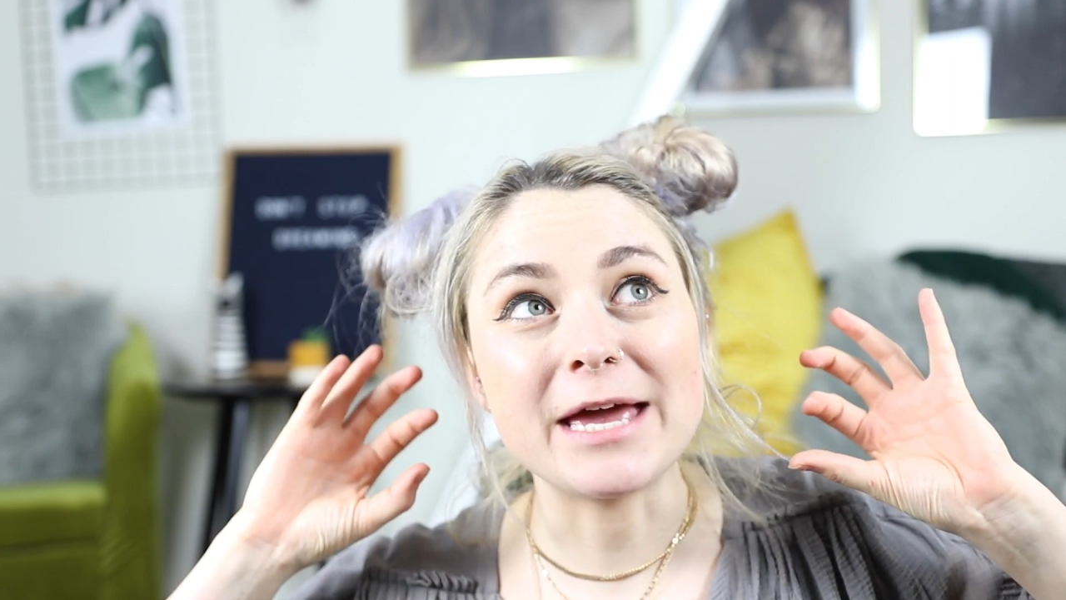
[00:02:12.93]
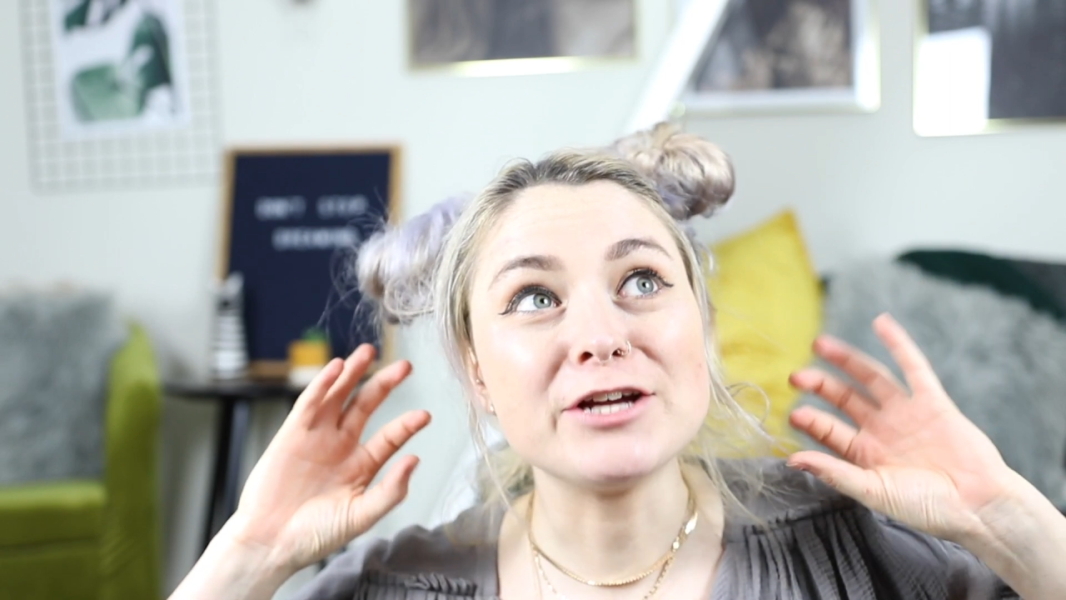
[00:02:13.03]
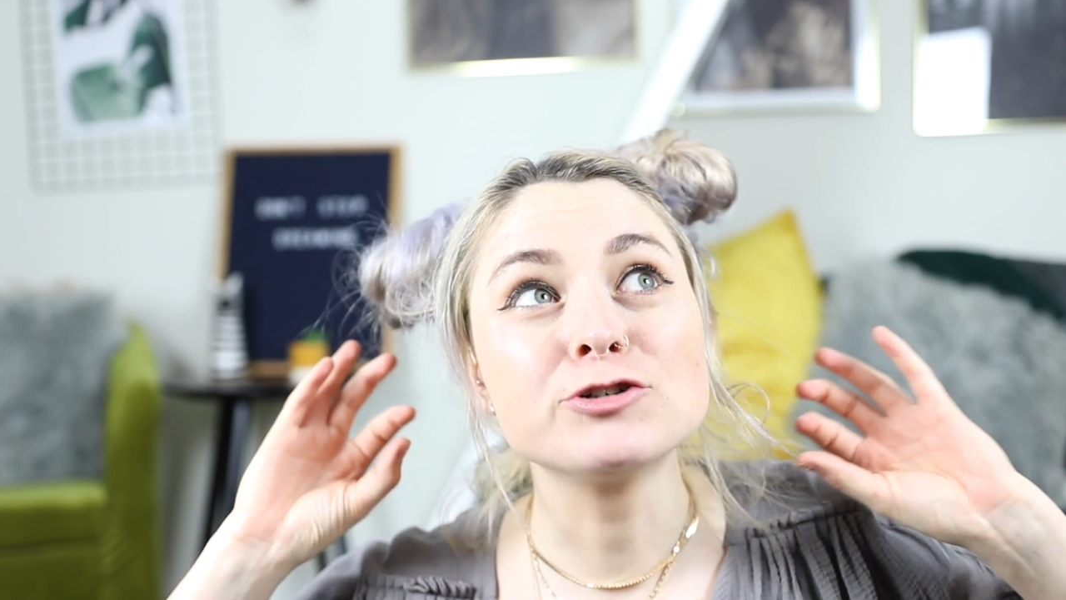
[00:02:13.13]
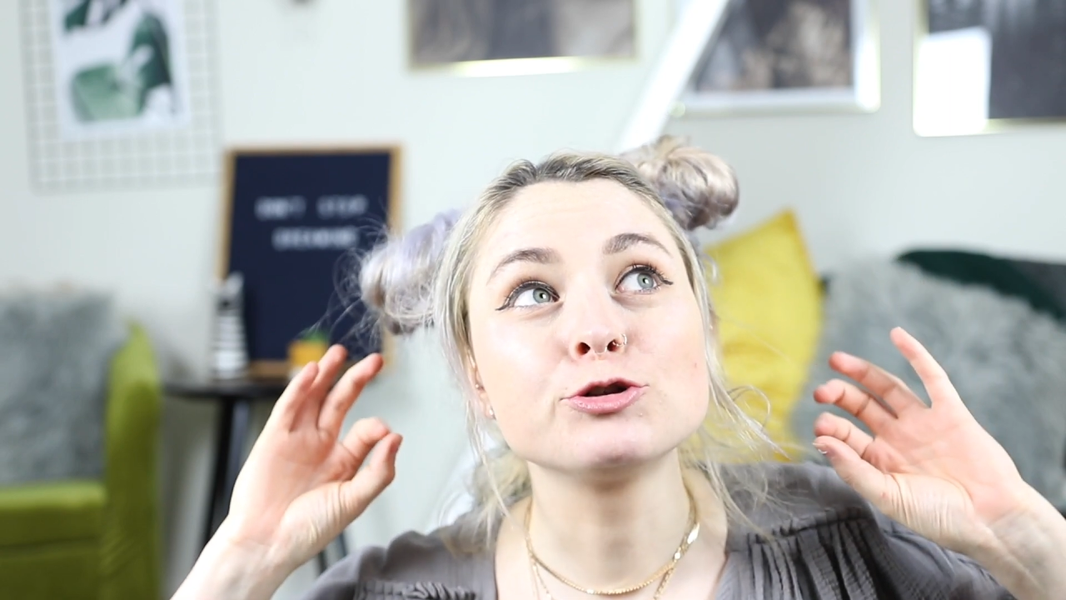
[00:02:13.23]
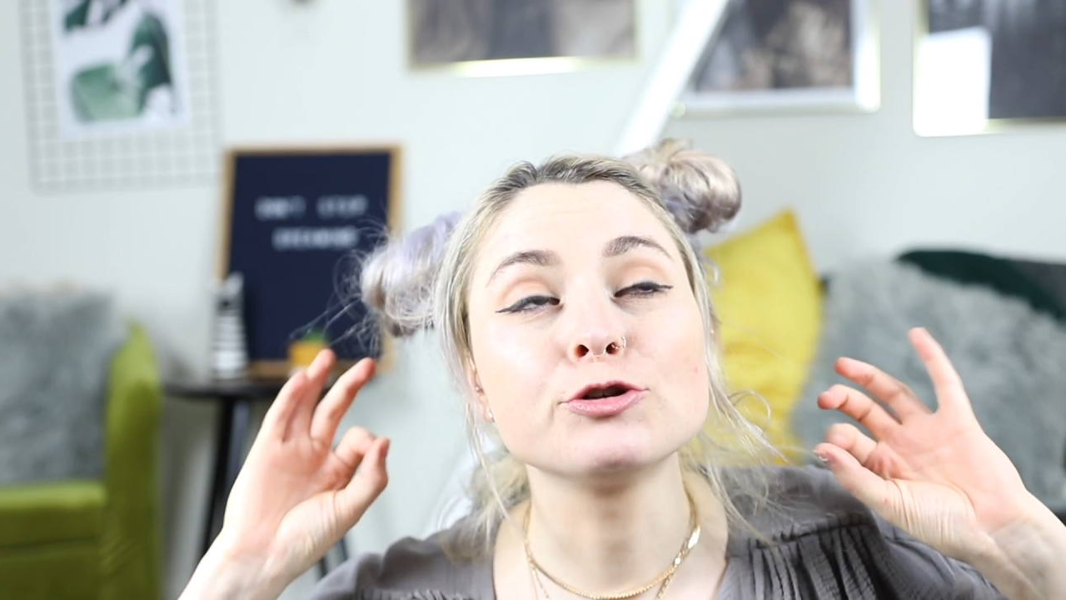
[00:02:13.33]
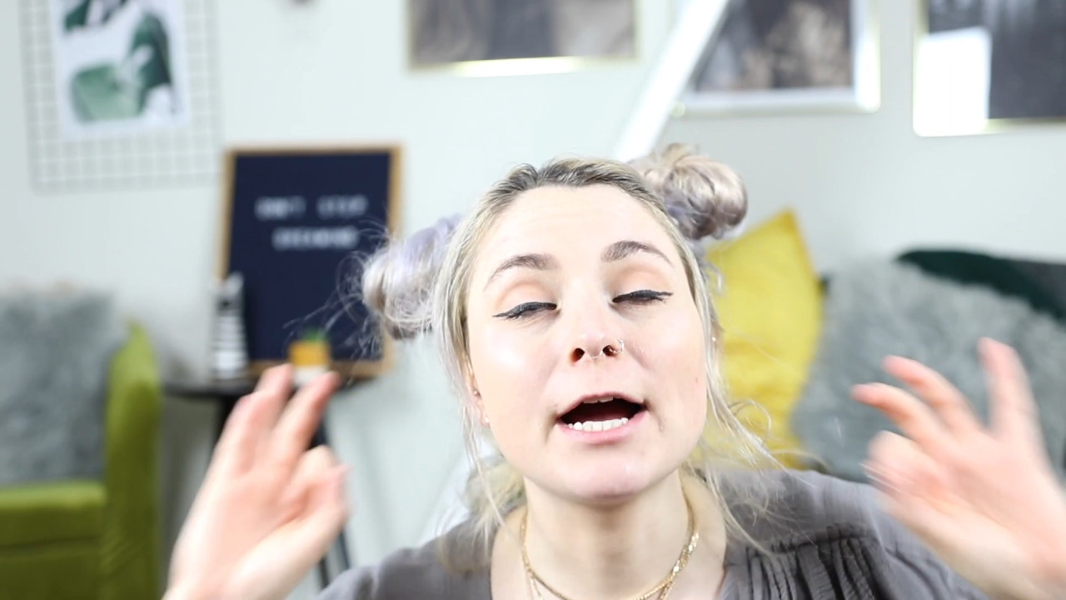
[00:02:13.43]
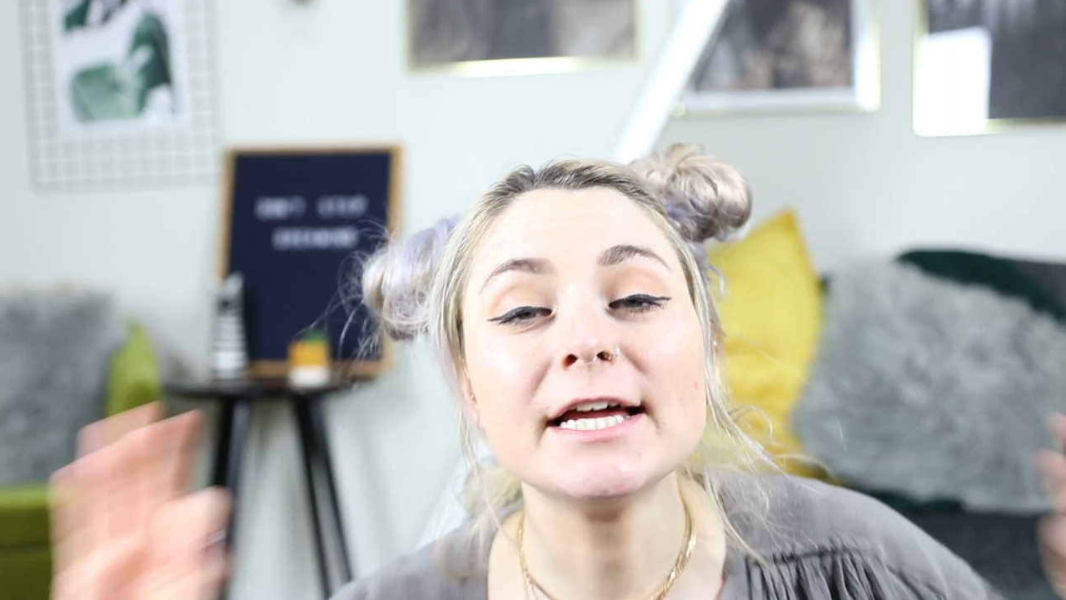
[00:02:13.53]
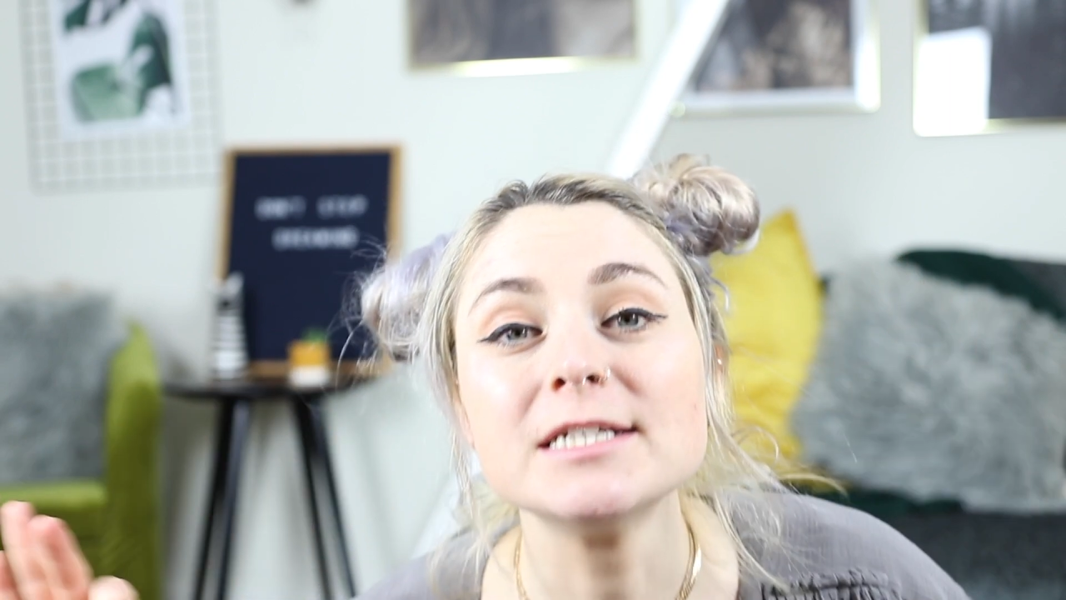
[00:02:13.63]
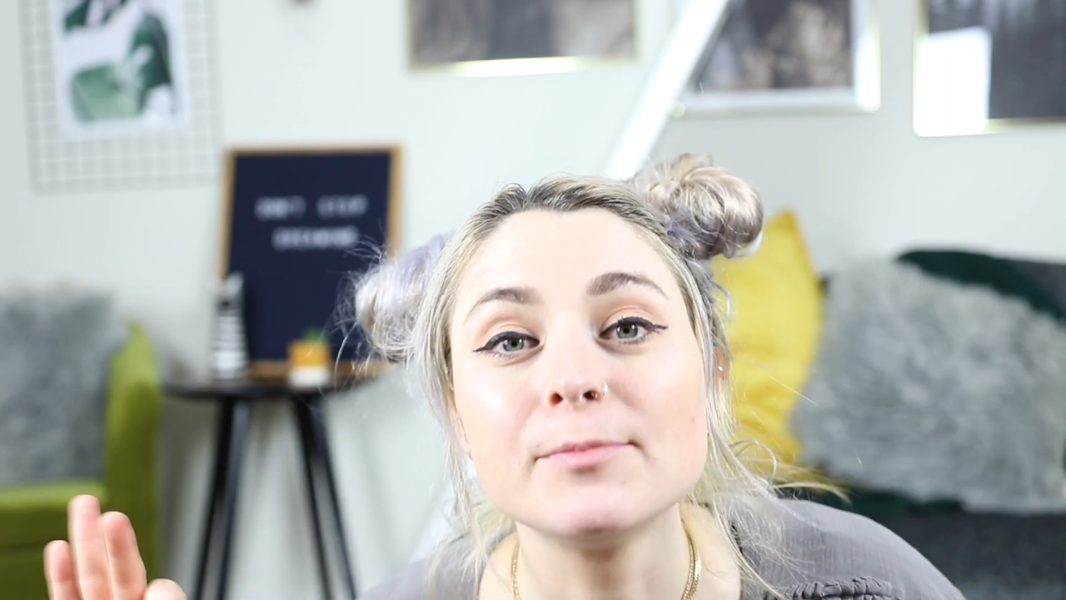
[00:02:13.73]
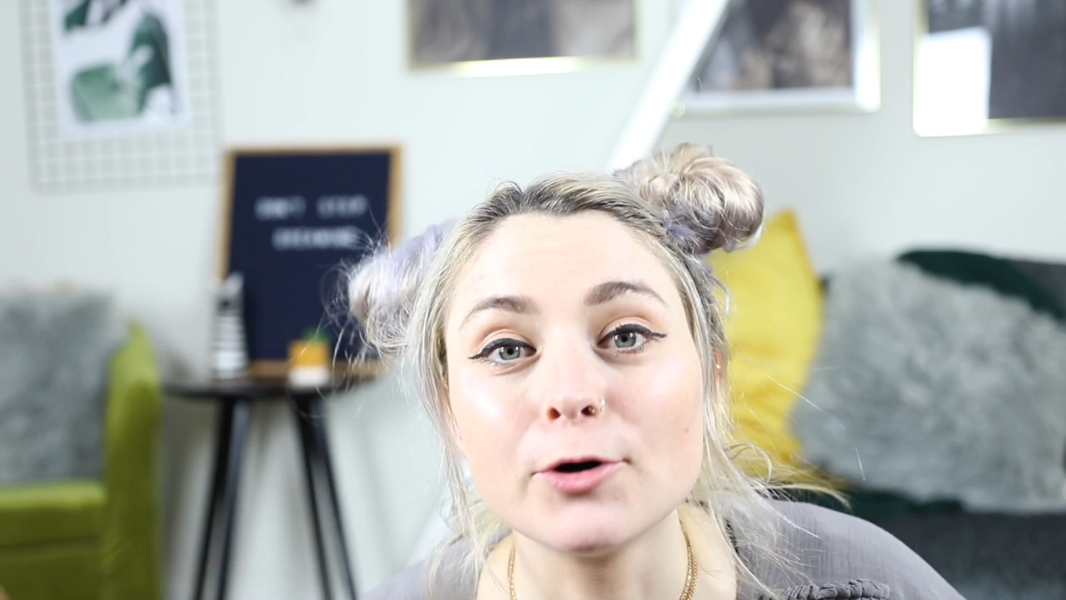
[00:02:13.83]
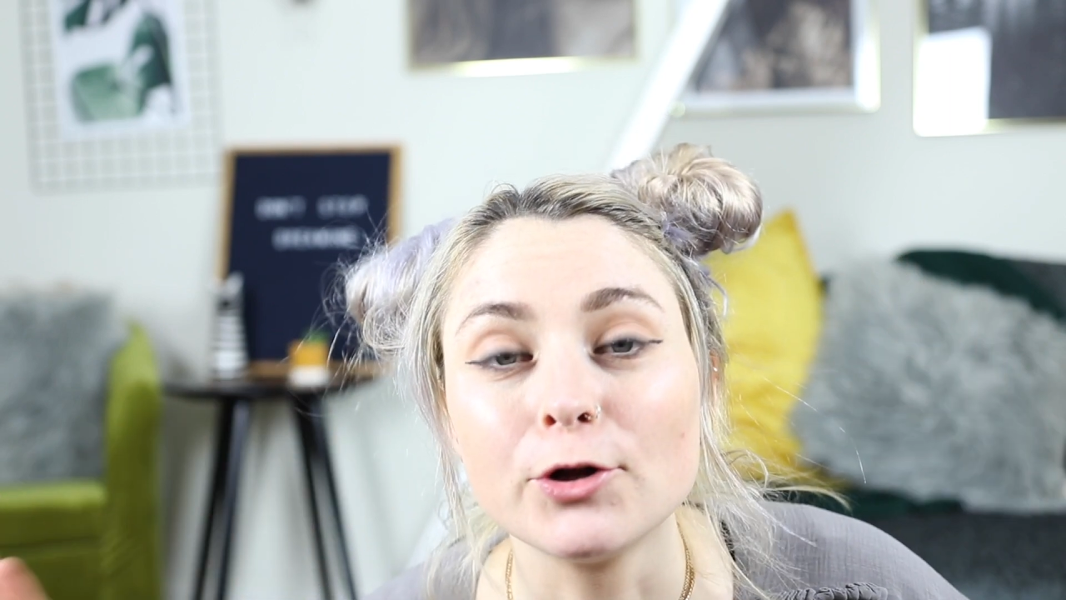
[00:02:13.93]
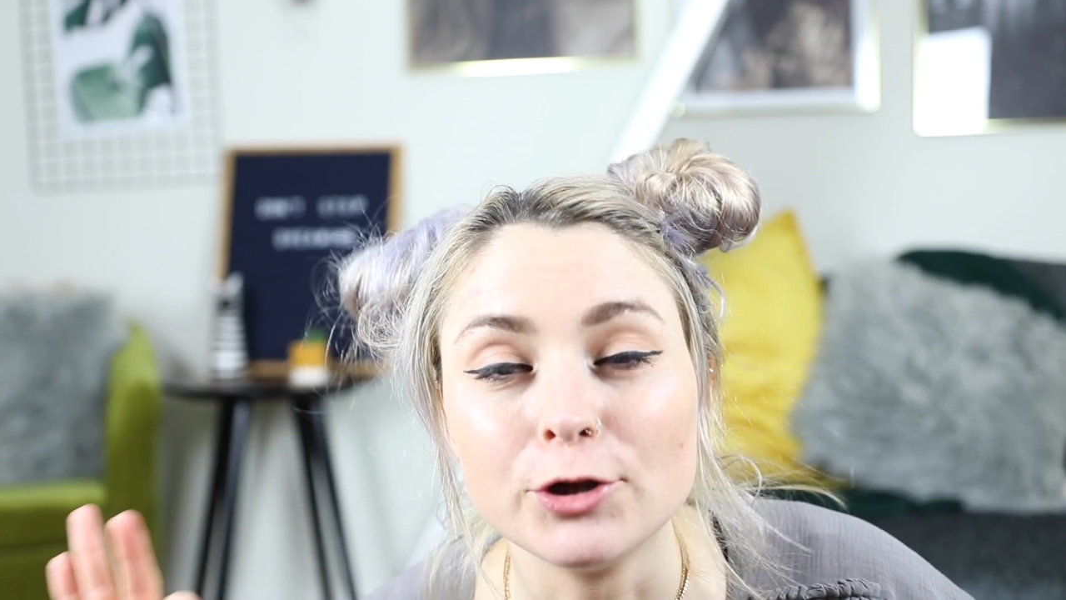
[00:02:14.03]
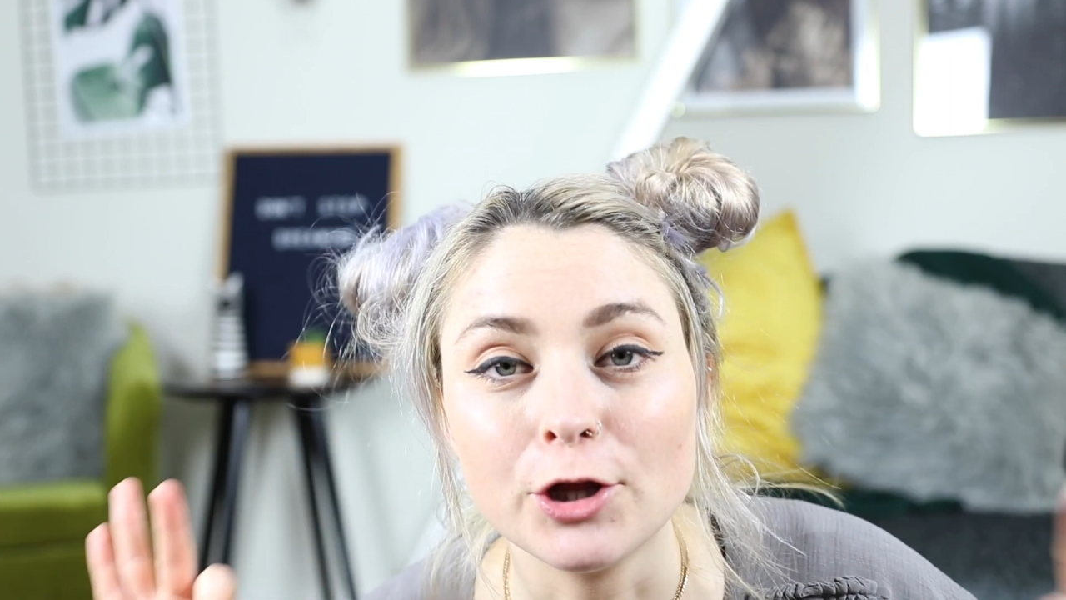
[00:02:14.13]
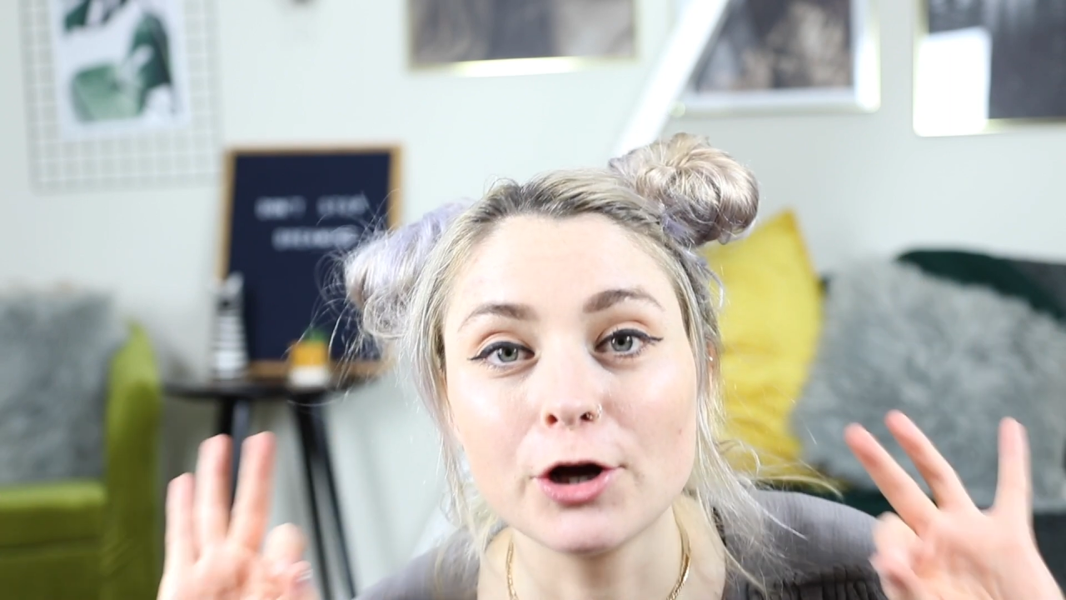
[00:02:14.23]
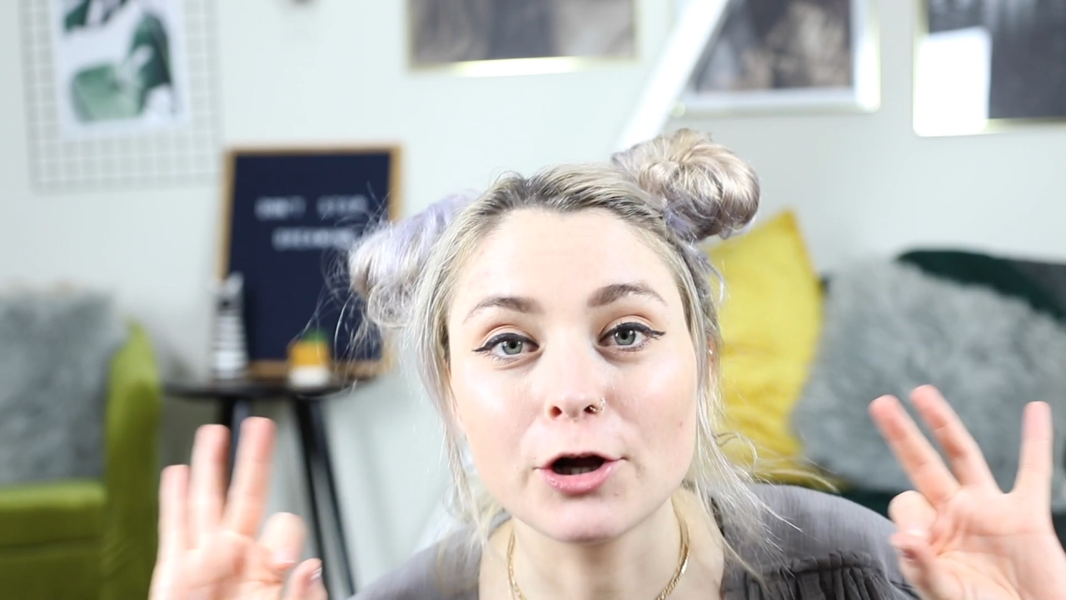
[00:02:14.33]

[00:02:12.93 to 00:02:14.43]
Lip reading: incredible